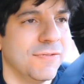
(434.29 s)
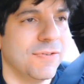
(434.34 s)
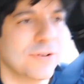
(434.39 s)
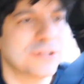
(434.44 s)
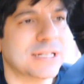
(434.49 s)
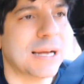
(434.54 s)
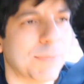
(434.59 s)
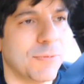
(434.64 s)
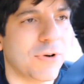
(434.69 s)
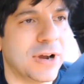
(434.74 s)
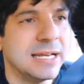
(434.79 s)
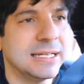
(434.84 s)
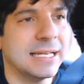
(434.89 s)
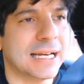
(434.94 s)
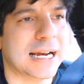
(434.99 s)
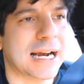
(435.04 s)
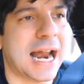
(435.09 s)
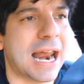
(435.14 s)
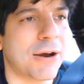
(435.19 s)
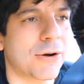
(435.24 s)
For some
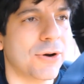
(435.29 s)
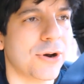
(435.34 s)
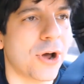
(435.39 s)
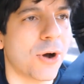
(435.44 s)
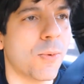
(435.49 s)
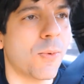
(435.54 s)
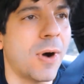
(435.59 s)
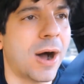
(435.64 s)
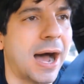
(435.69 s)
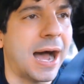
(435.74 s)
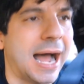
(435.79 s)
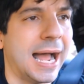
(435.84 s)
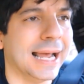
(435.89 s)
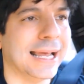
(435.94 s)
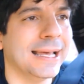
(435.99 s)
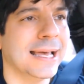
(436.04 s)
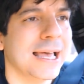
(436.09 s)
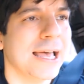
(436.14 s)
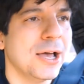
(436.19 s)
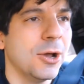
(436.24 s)
reason, and I don't know
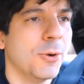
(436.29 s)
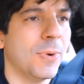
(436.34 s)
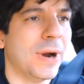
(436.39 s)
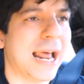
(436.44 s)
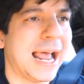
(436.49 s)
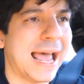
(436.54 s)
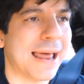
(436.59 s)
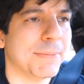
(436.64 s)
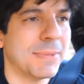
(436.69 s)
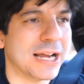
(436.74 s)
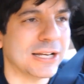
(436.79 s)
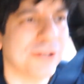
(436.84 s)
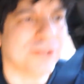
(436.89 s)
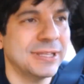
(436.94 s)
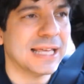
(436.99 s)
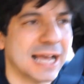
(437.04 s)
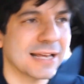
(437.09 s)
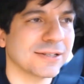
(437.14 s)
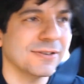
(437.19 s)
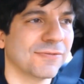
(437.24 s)
why, when I had my
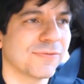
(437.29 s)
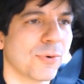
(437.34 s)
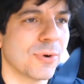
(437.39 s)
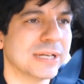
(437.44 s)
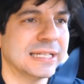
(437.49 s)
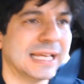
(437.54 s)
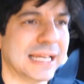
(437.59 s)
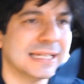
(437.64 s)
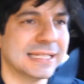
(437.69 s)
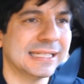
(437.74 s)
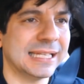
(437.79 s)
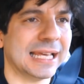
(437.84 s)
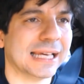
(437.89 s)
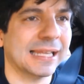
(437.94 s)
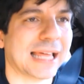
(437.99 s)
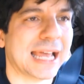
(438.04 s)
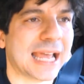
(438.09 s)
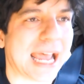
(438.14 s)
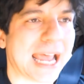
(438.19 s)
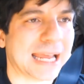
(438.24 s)
2014
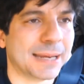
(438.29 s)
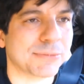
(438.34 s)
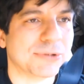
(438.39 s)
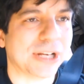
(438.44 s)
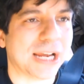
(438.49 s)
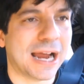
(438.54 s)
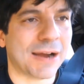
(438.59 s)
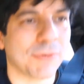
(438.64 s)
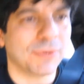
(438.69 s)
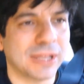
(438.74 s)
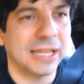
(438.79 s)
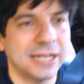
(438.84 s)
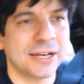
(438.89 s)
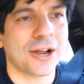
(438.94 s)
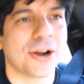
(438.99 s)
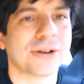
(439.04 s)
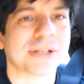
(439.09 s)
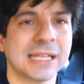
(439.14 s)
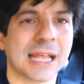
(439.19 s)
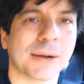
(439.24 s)
CLA AMG, I really
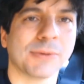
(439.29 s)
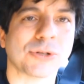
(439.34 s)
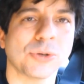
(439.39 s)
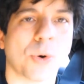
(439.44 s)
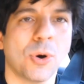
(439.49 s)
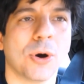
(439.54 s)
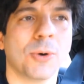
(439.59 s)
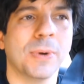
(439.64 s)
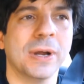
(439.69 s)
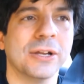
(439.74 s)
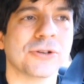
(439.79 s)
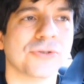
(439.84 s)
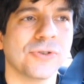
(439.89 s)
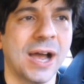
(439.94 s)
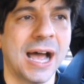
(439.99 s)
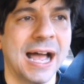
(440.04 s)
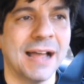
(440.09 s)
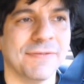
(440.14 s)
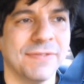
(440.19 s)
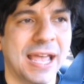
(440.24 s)
noticed that it was all-wheel
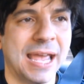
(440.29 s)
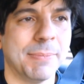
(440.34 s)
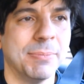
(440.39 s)
drive.